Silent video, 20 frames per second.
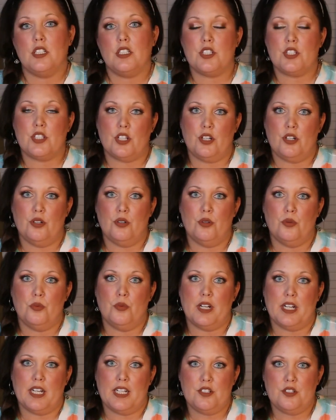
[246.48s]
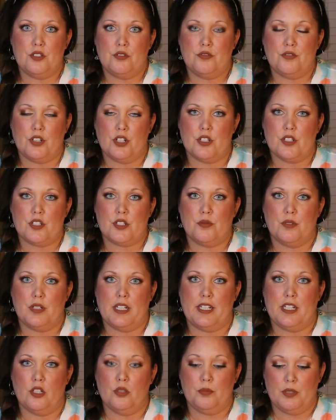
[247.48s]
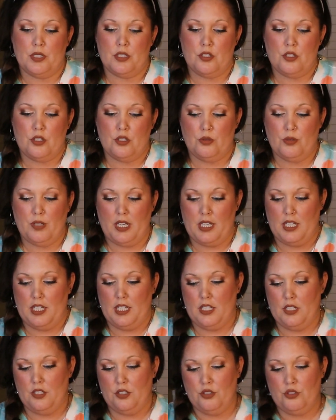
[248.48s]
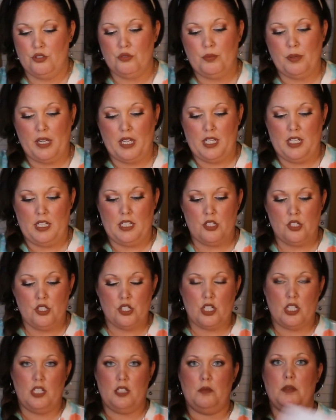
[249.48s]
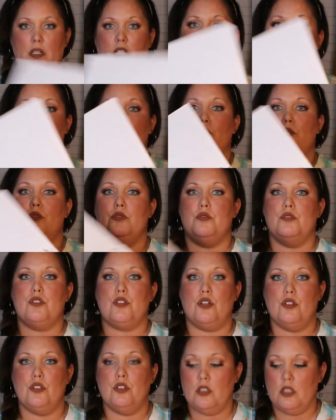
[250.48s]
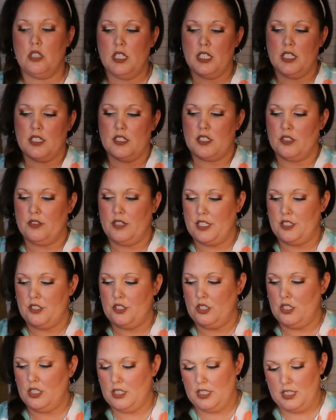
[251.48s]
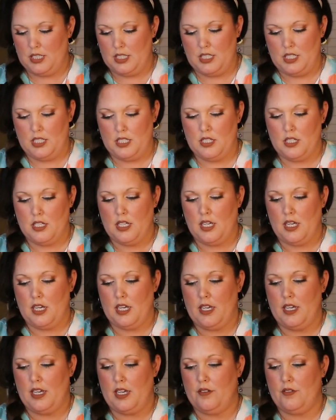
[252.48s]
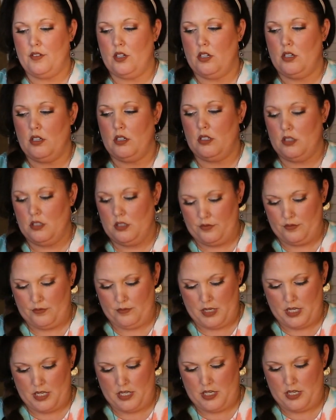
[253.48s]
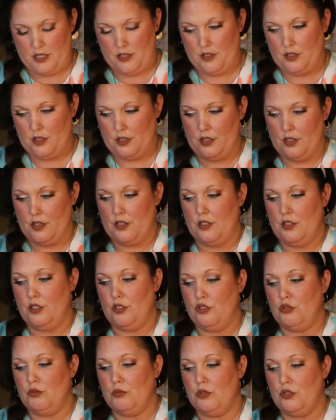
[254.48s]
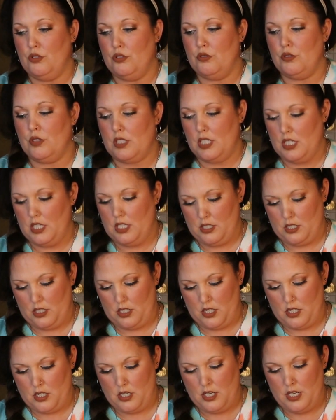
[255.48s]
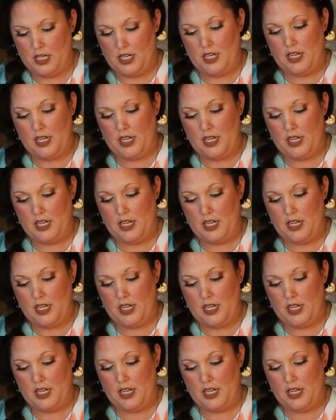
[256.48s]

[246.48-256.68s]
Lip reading: So what I do first when I open to a new page in my new moon journal, so as you can see, I have all of my other new moons here,